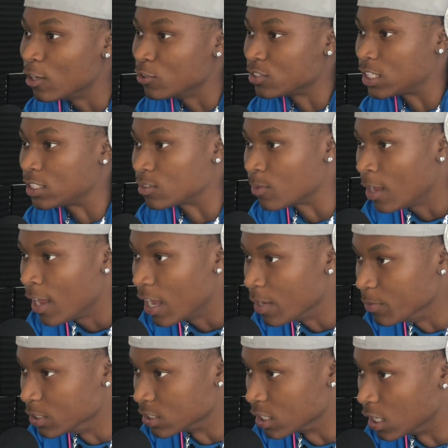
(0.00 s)
gonna say something. Hey,
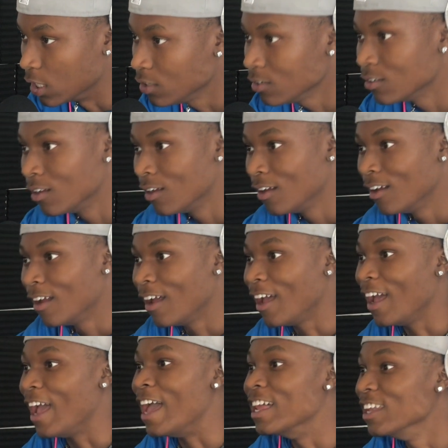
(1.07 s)
Mr.
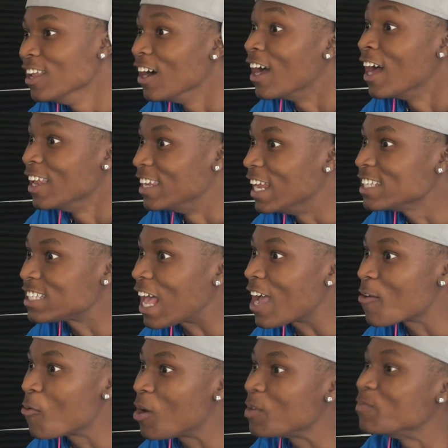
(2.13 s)
Nick. And look, that's how
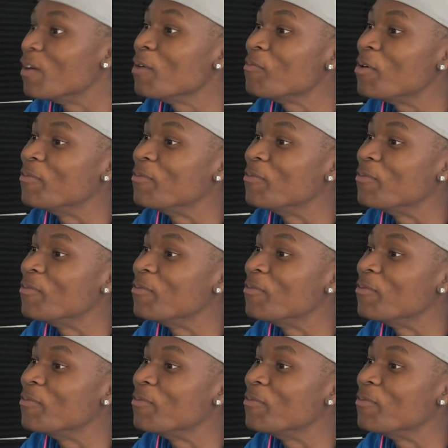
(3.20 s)
it worked. My